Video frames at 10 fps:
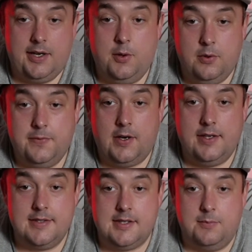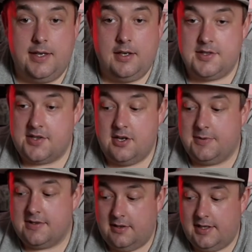I will find it somewhere. I just hope
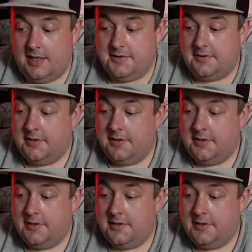it's not on Amazon.